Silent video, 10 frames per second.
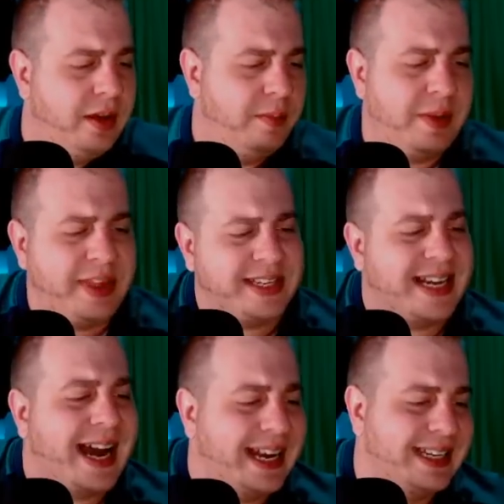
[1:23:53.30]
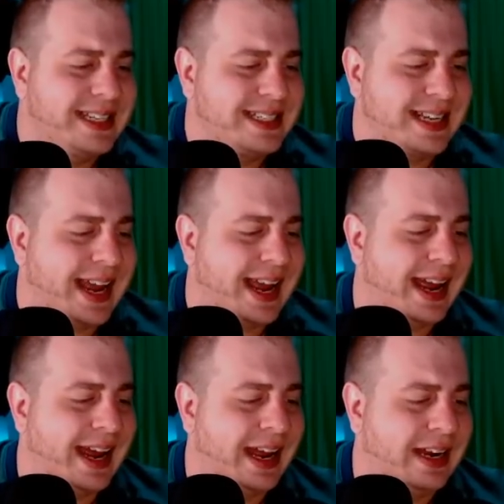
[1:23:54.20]
maybe the Titans
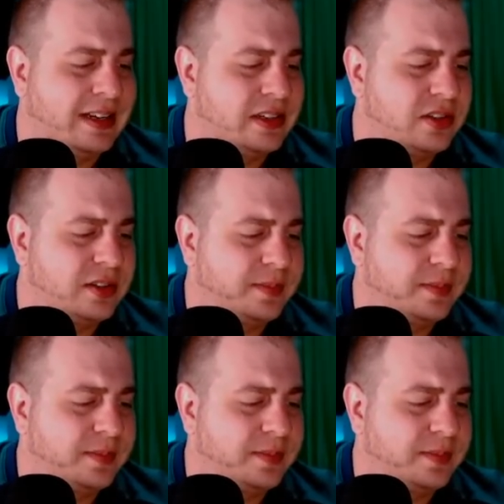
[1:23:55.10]
and